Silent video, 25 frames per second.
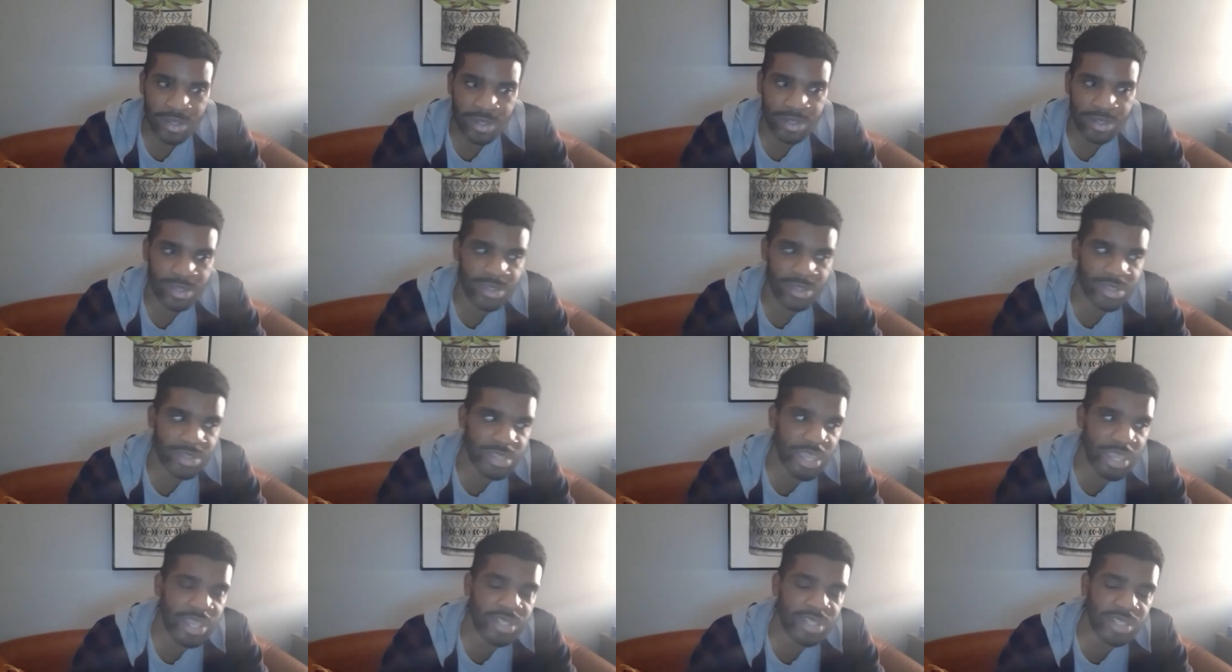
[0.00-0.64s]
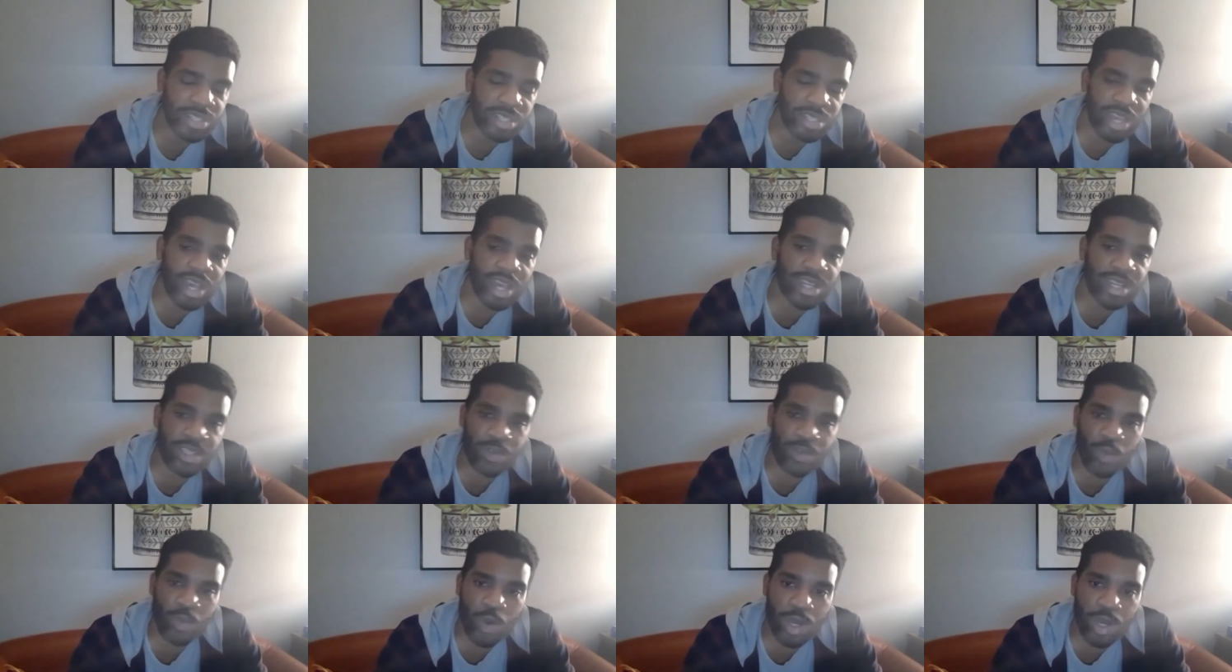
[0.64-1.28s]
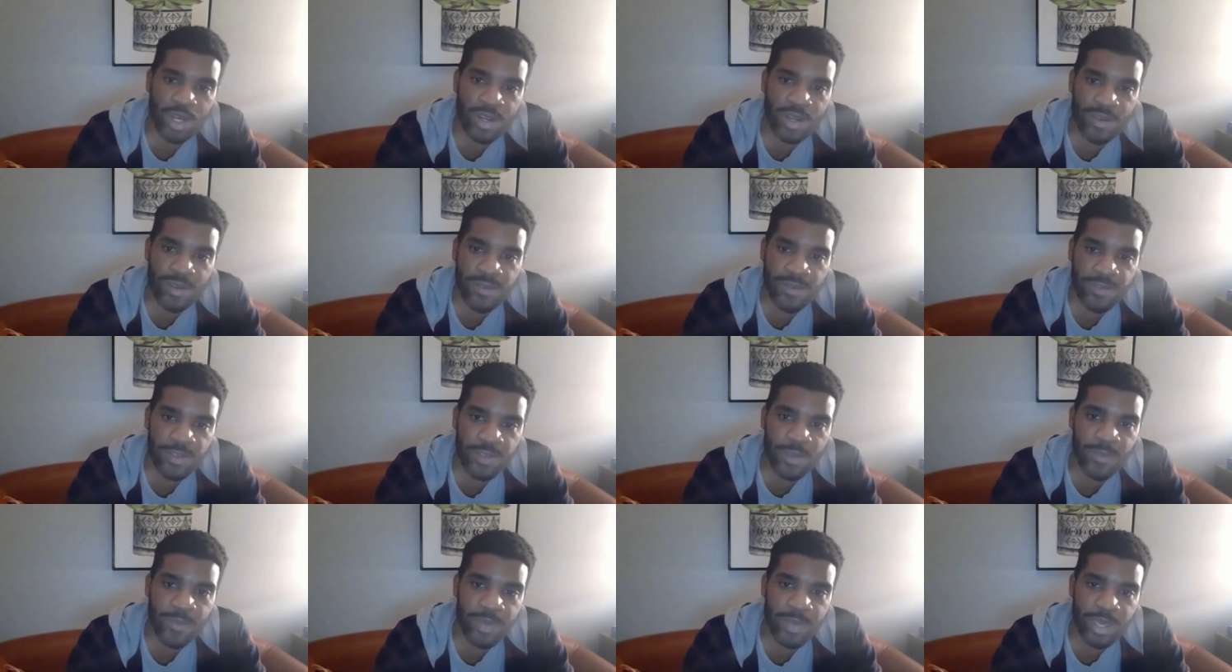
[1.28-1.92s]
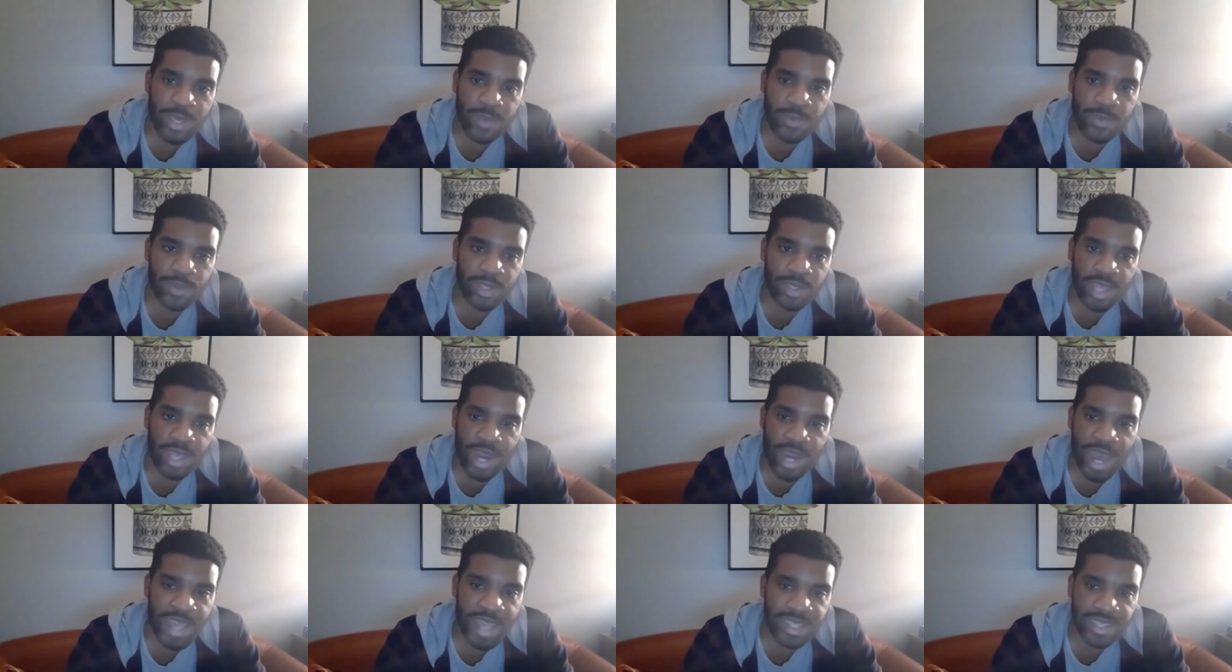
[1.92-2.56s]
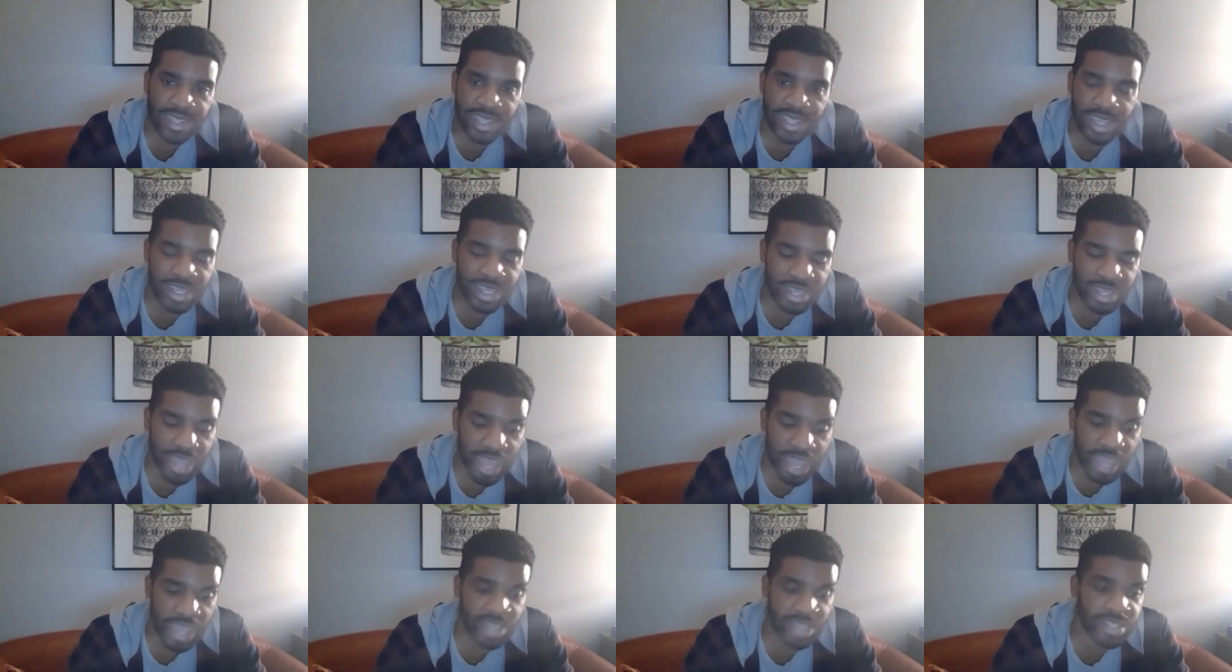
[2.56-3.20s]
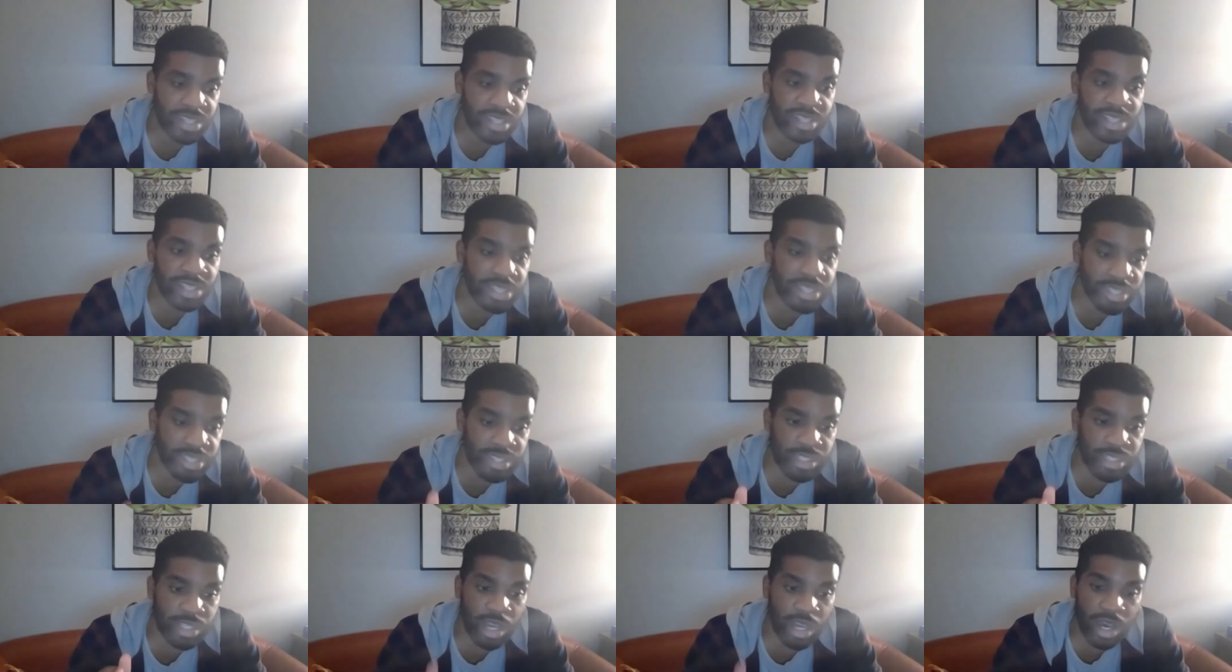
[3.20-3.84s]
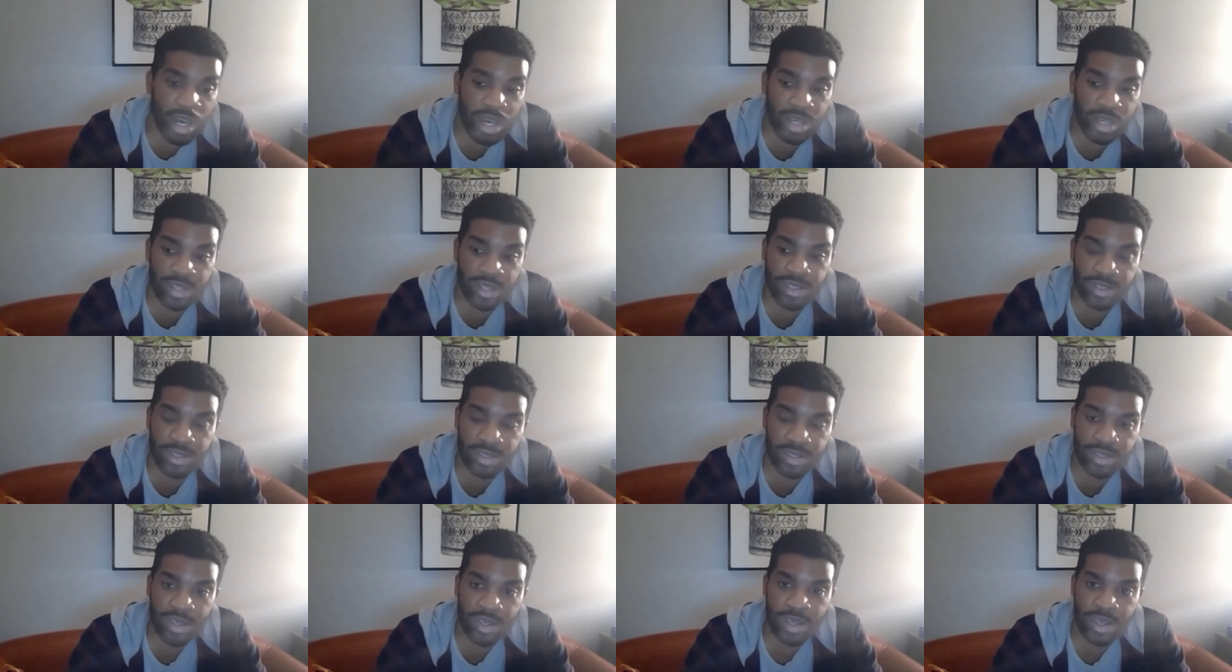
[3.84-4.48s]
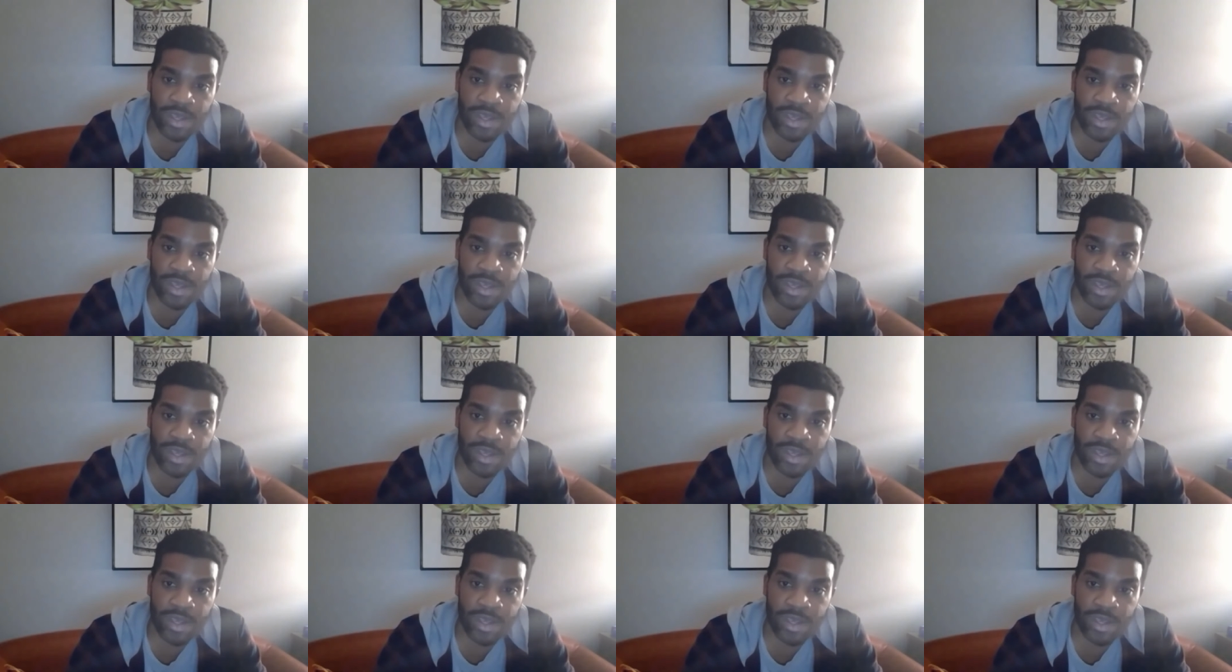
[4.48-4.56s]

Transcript: SAINt JHN is one of the few people that I think actually does